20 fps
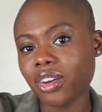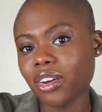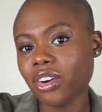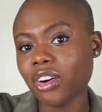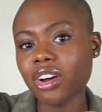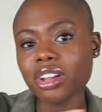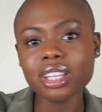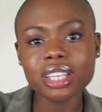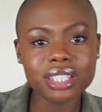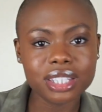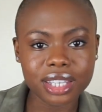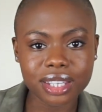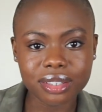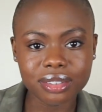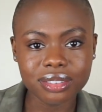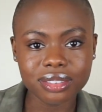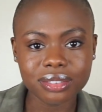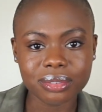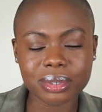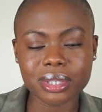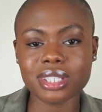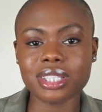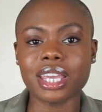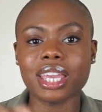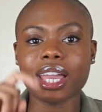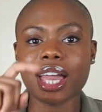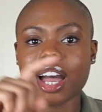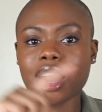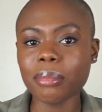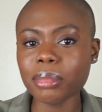All I did was
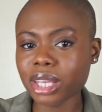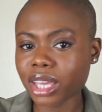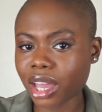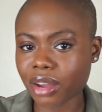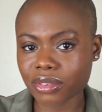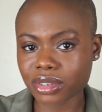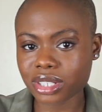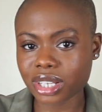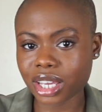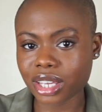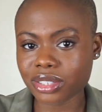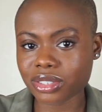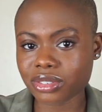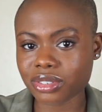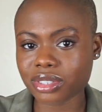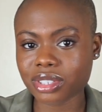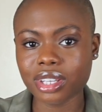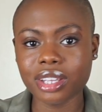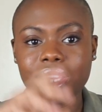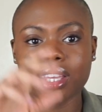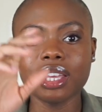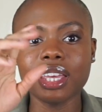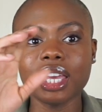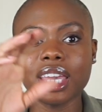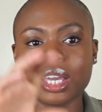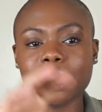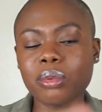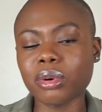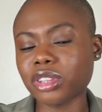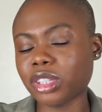say how many advertisers
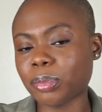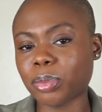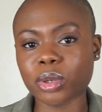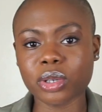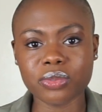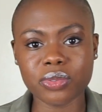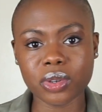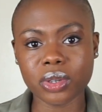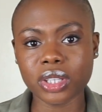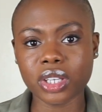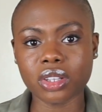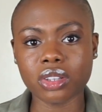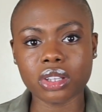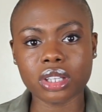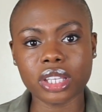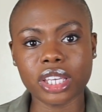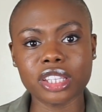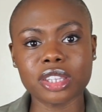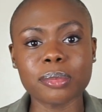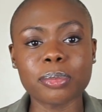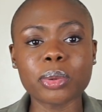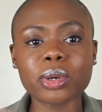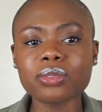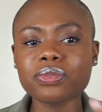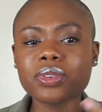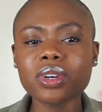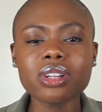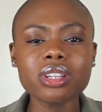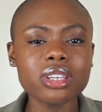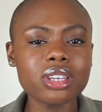and what the portfolio looked like. The
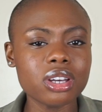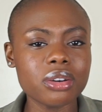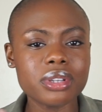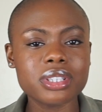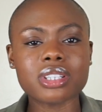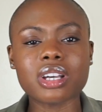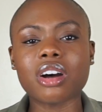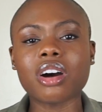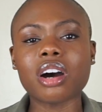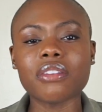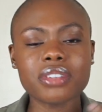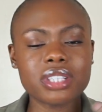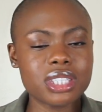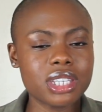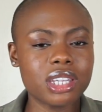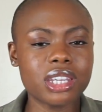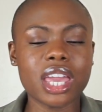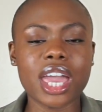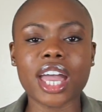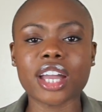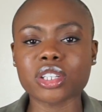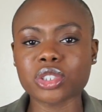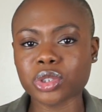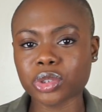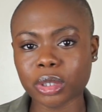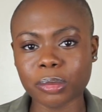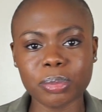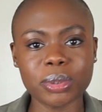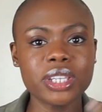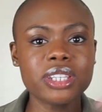portfolio is obviously an
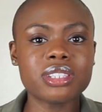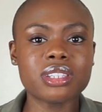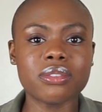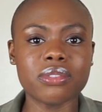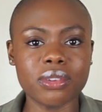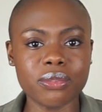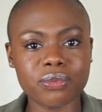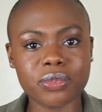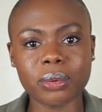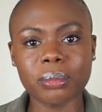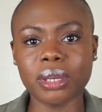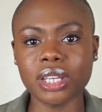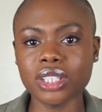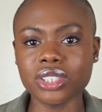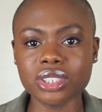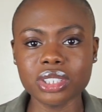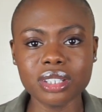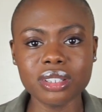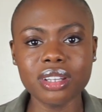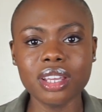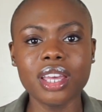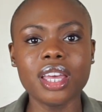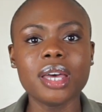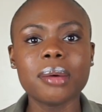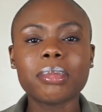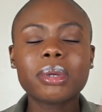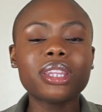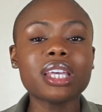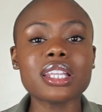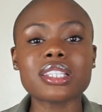extra piece of information,
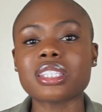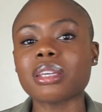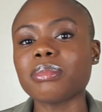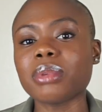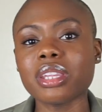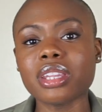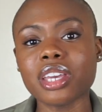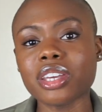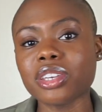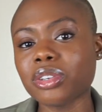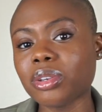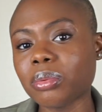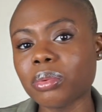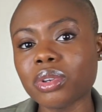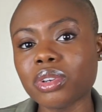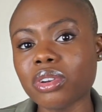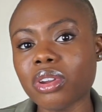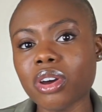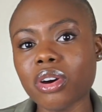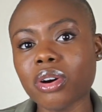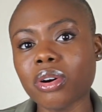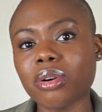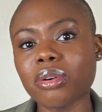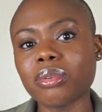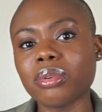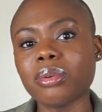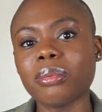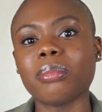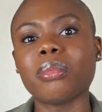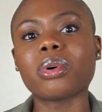but that's something that you would
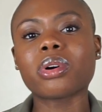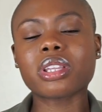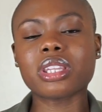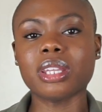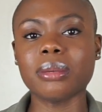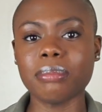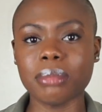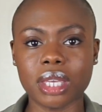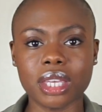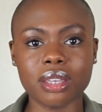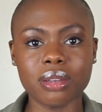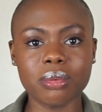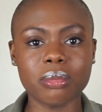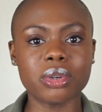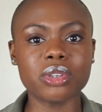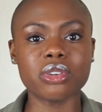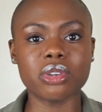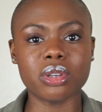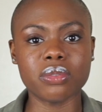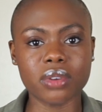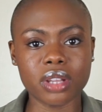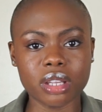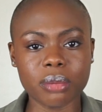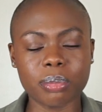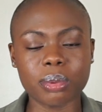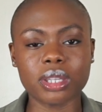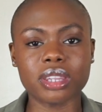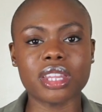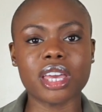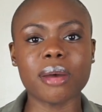know more than me when you're
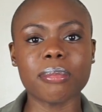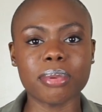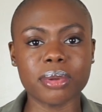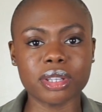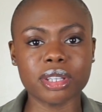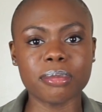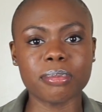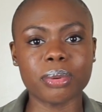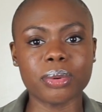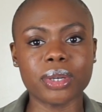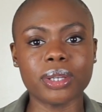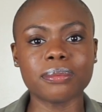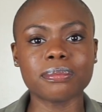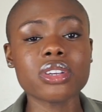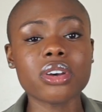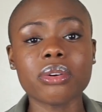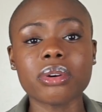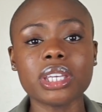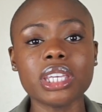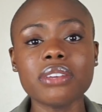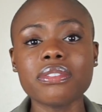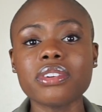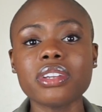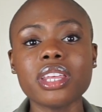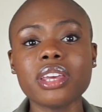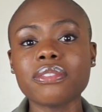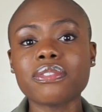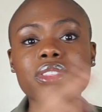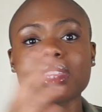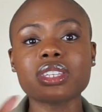developing that bullet point. Oh, even
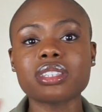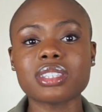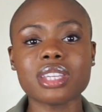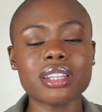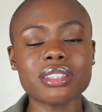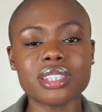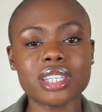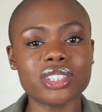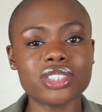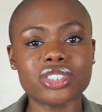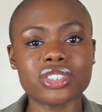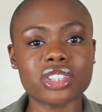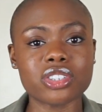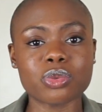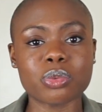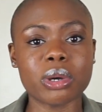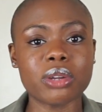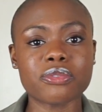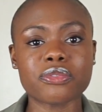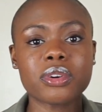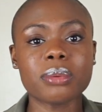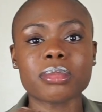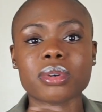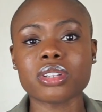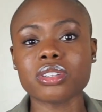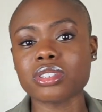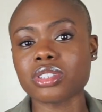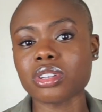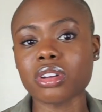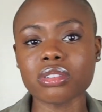if the sentence just went from
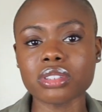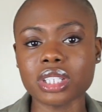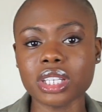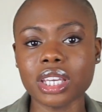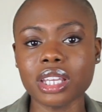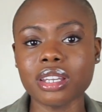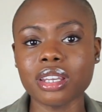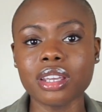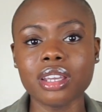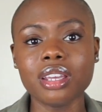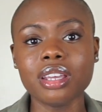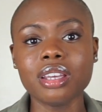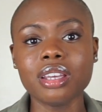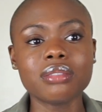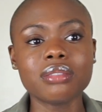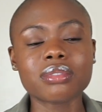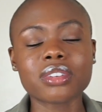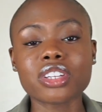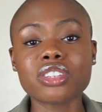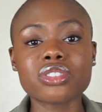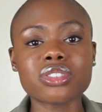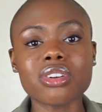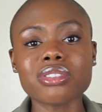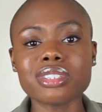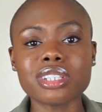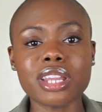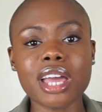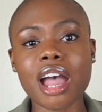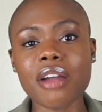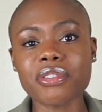consulted
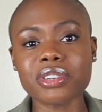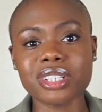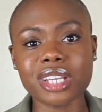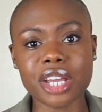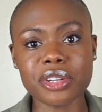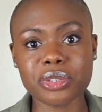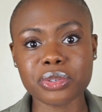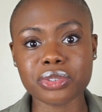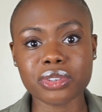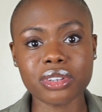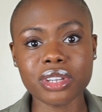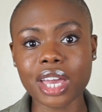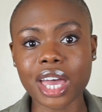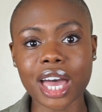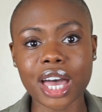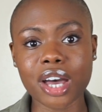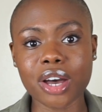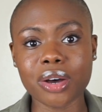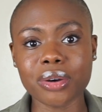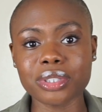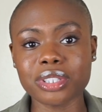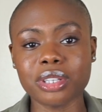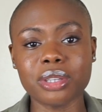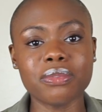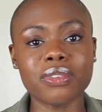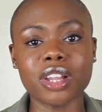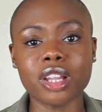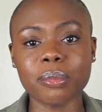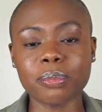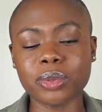advertisers on how to
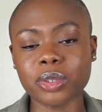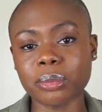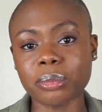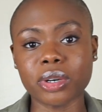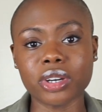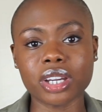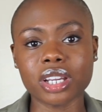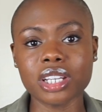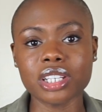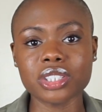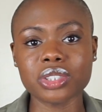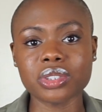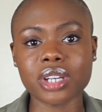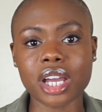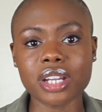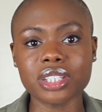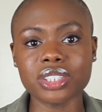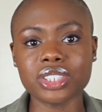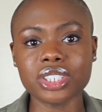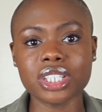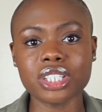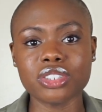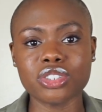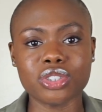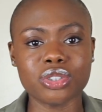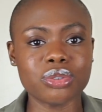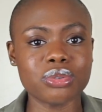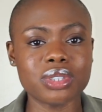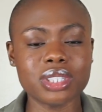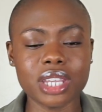develop their marketing strategy
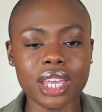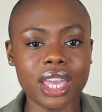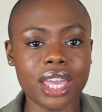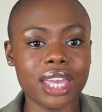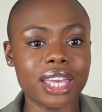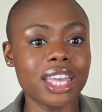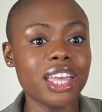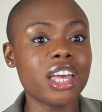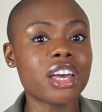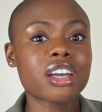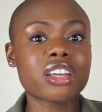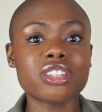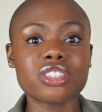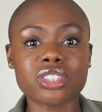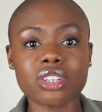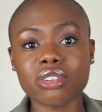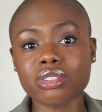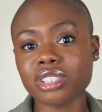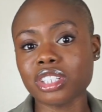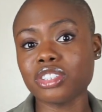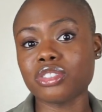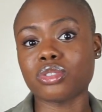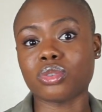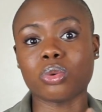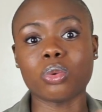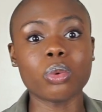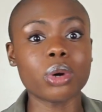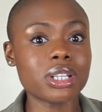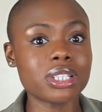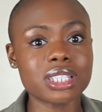to saying consulted
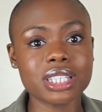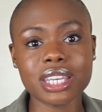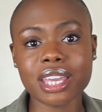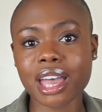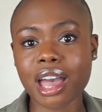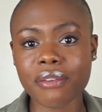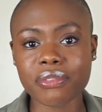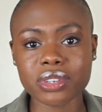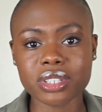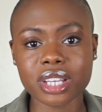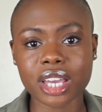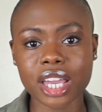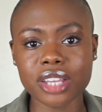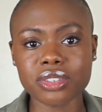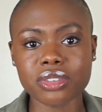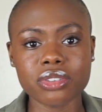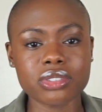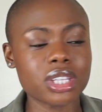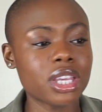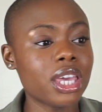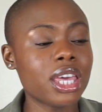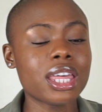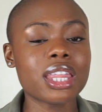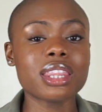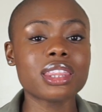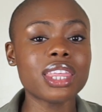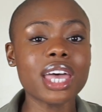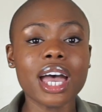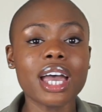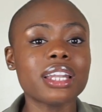20 advertisers,
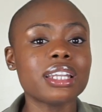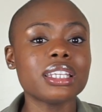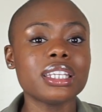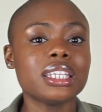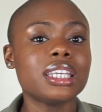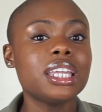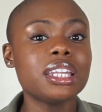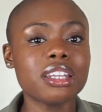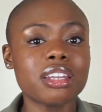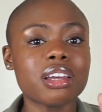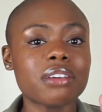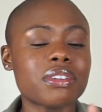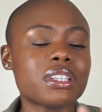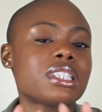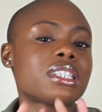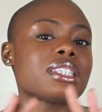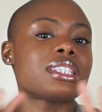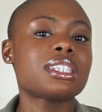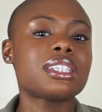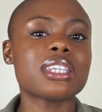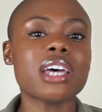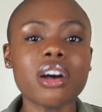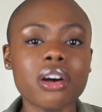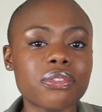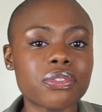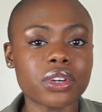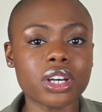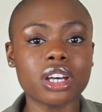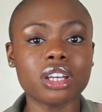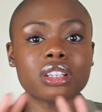that in and of
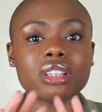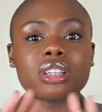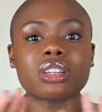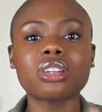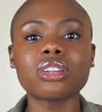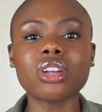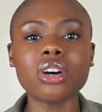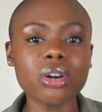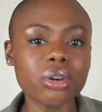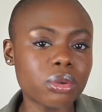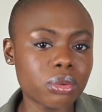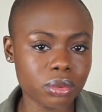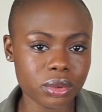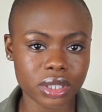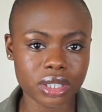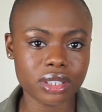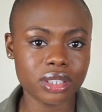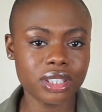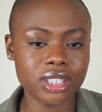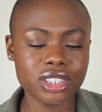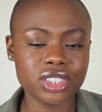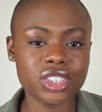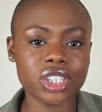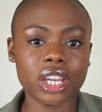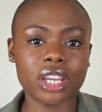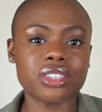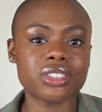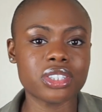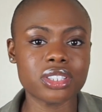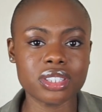itself alone
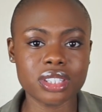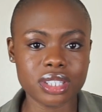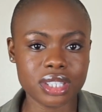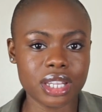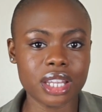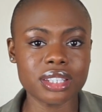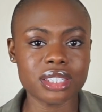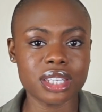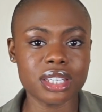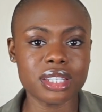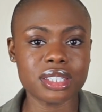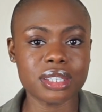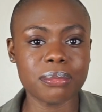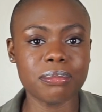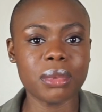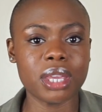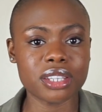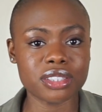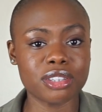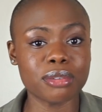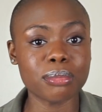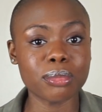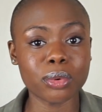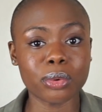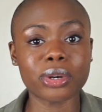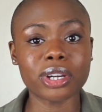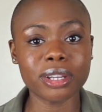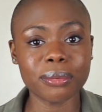changes the sentence and makes it more